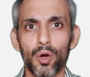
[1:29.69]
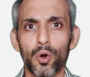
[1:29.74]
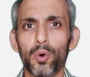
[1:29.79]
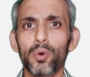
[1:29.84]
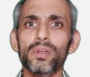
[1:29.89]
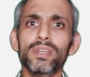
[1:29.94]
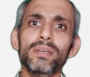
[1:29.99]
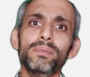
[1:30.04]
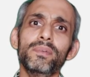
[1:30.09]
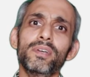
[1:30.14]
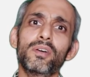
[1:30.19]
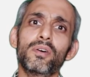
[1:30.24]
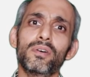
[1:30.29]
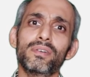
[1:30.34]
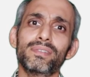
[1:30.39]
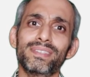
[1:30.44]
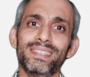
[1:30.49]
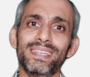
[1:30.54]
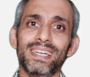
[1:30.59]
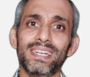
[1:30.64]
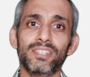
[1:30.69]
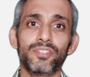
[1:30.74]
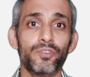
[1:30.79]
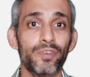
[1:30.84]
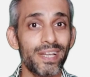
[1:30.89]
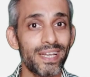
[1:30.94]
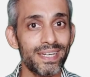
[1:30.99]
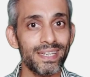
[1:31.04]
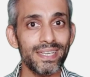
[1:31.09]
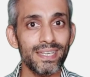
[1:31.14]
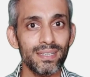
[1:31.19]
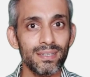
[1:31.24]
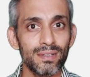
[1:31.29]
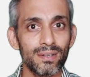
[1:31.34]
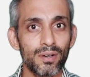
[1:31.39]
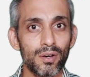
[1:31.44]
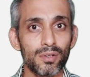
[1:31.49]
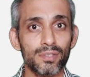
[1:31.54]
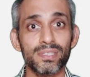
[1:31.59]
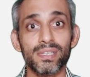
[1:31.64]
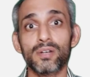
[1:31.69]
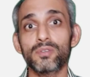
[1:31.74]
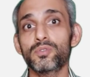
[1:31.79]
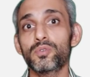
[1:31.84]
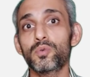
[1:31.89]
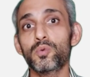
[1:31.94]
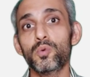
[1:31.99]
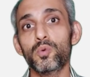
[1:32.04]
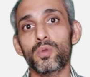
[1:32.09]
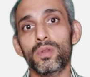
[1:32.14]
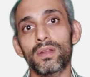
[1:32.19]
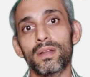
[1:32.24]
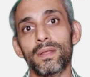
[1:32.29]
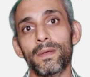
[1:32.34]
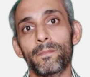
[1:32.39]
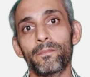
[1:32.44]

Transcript: only because they are trendy or sound cool.